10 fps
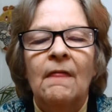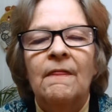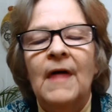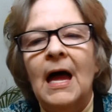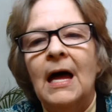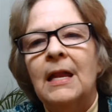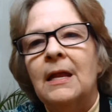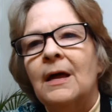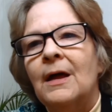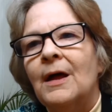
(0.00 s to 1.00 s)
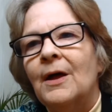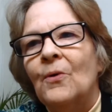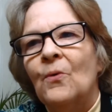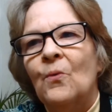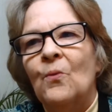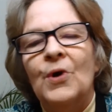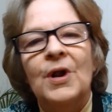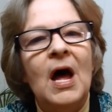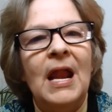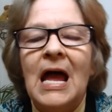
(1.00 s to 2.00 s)
that we're
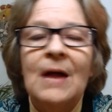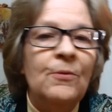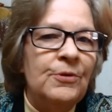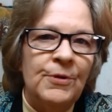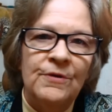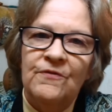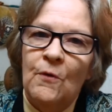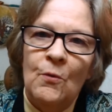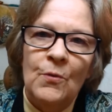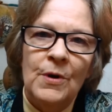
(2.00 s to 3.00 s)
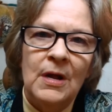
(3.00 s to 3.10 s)
not able to move forward.